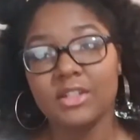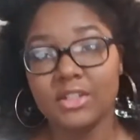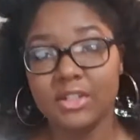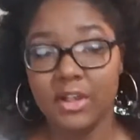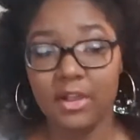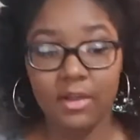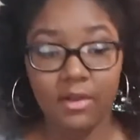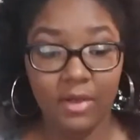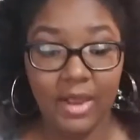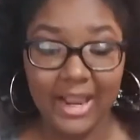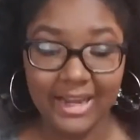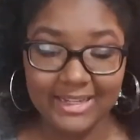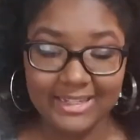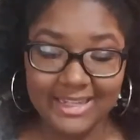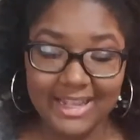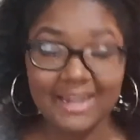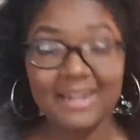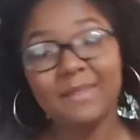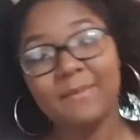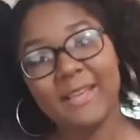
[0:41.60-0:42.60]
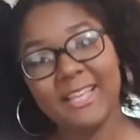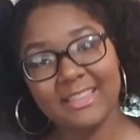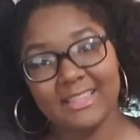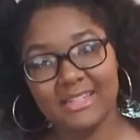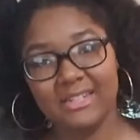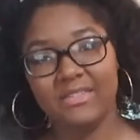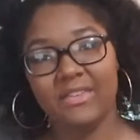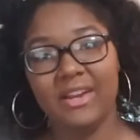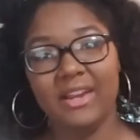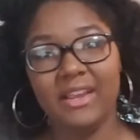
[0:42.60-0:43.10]
So I decided to make
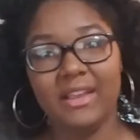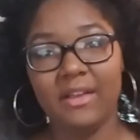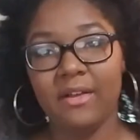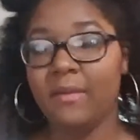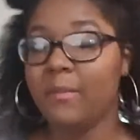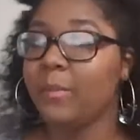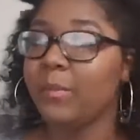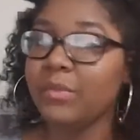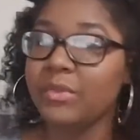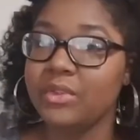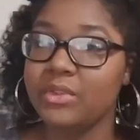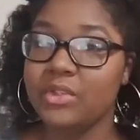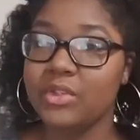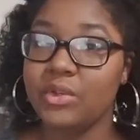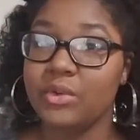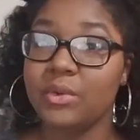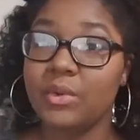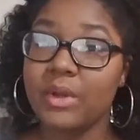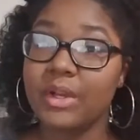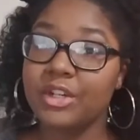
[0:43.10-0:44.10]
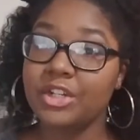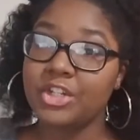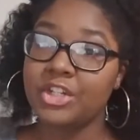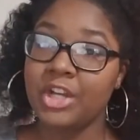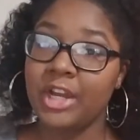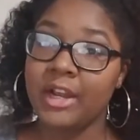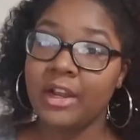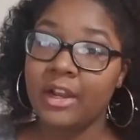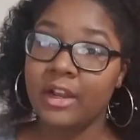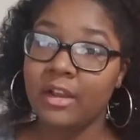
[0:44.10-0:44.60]
this video to
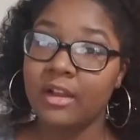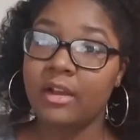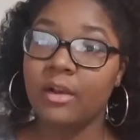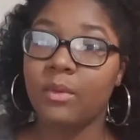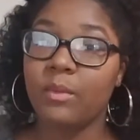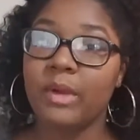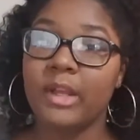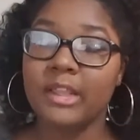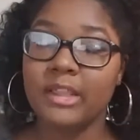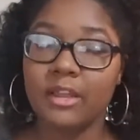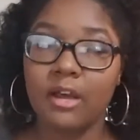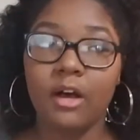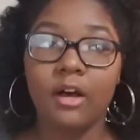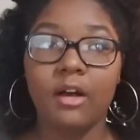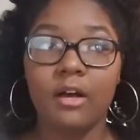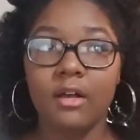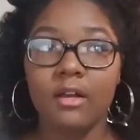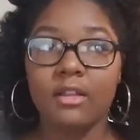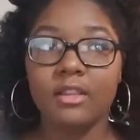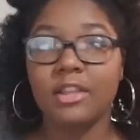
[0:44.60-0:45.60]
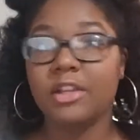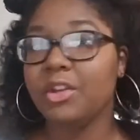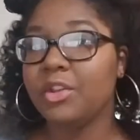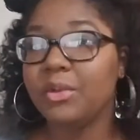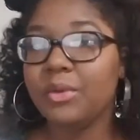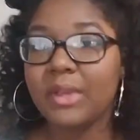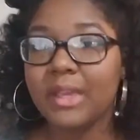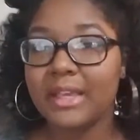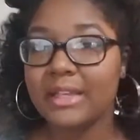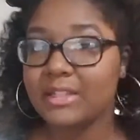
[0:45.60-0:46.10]
share with all the
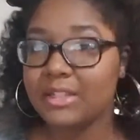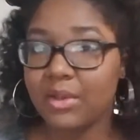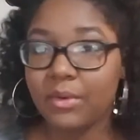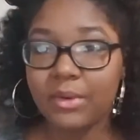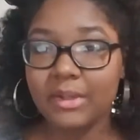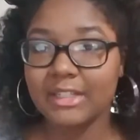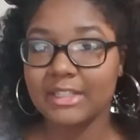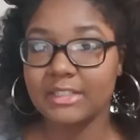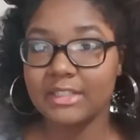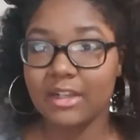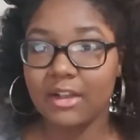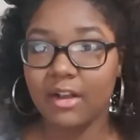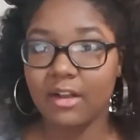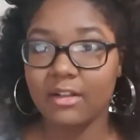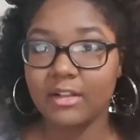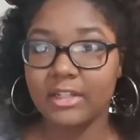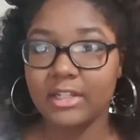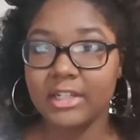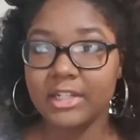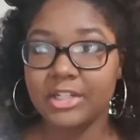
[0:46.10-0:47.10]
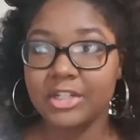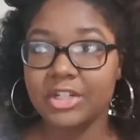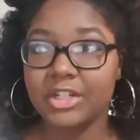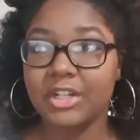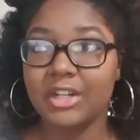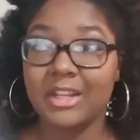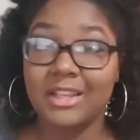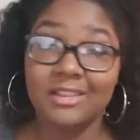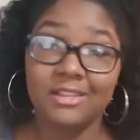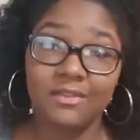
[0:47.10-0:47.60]
new kids going into college
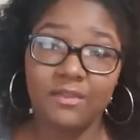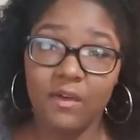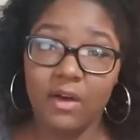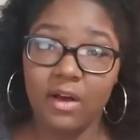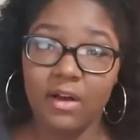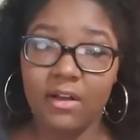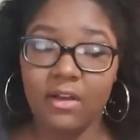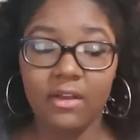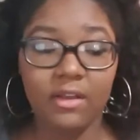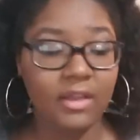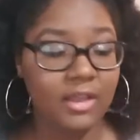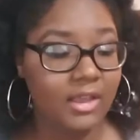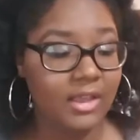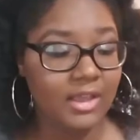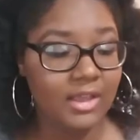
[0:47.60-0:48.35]
in the fall,